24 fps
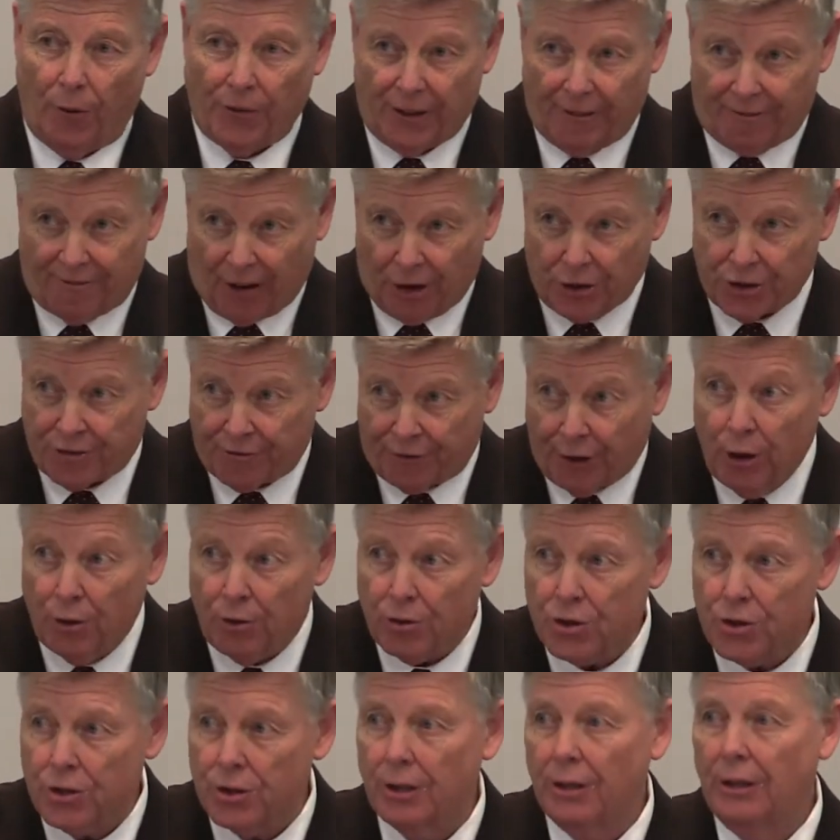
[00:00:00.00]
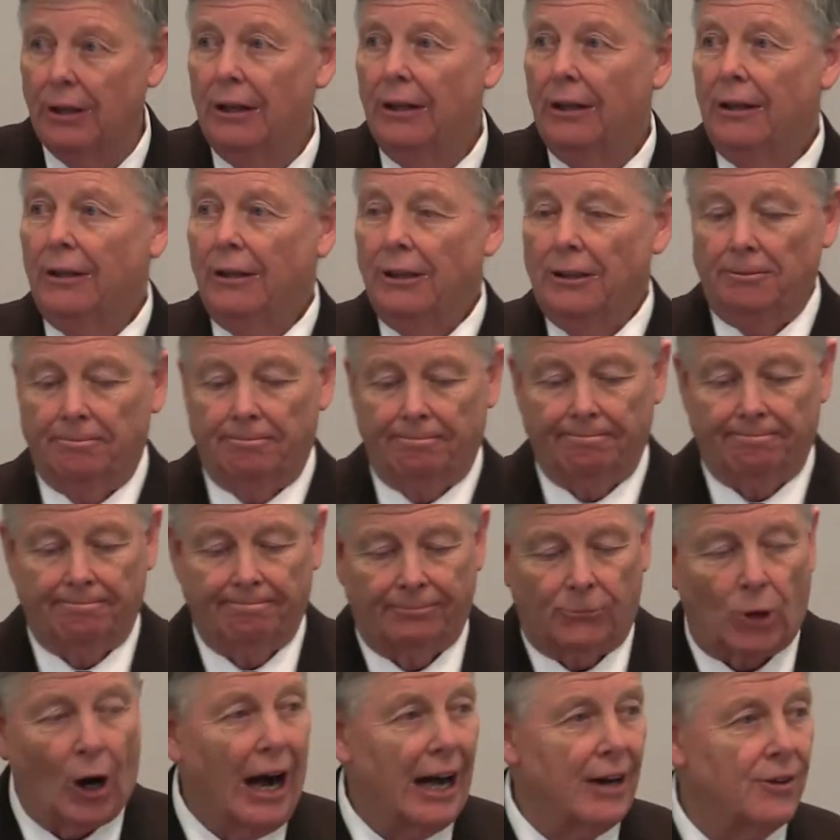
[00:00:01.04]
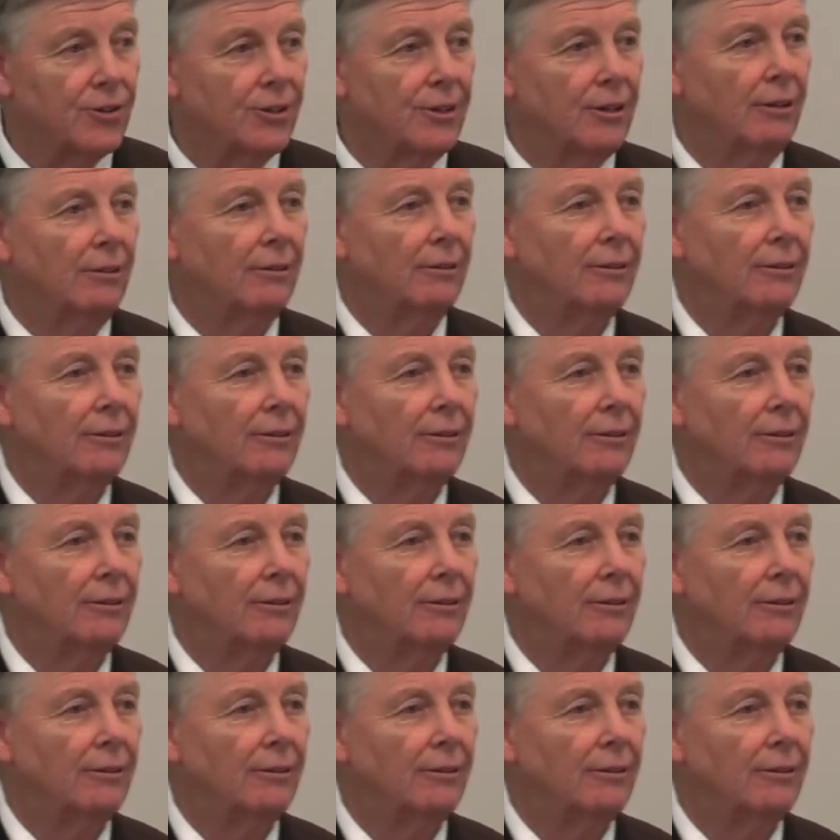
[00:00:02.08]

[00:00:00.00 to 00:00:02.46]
the first fruits, Christ